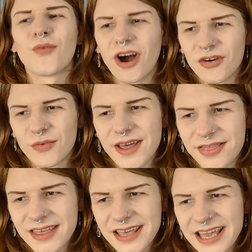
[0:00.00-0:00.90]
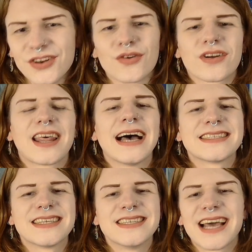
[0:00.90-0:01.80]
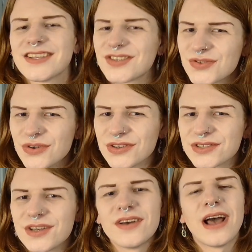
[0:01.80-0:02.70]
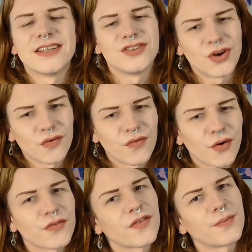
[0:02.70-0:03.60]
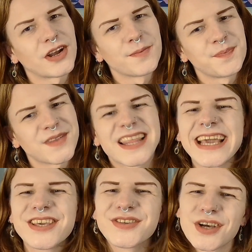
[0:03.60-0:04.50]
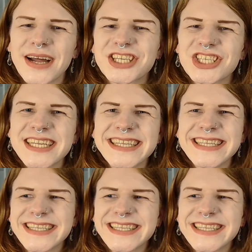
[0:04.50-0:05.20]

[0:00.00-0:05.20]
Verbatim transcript: and walk with in your classes and schools as you go forward from here. Thank you so much.